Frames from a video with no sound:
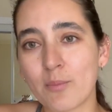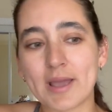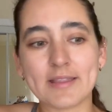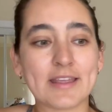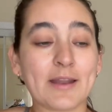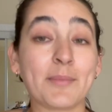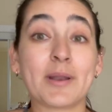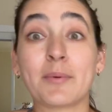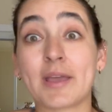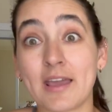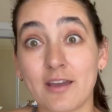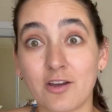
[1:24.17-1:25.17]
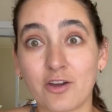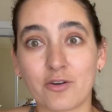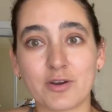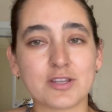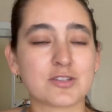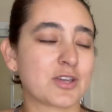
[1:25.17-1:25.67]
And then I'm gonna get
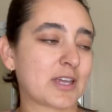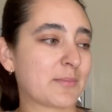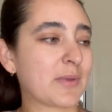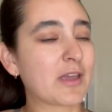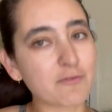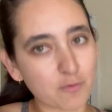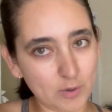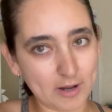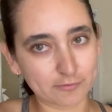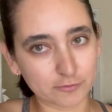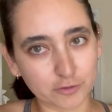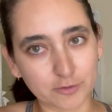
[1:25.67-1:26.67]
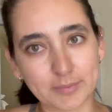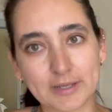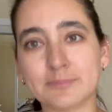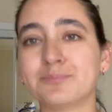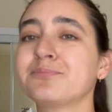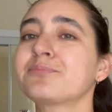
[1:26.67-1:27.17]
hungry so I can make food after,
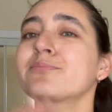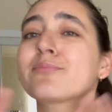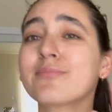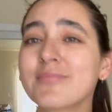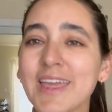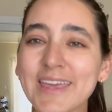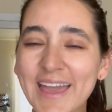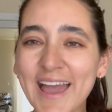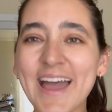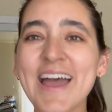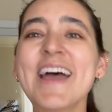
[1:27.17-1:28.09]
but yeah.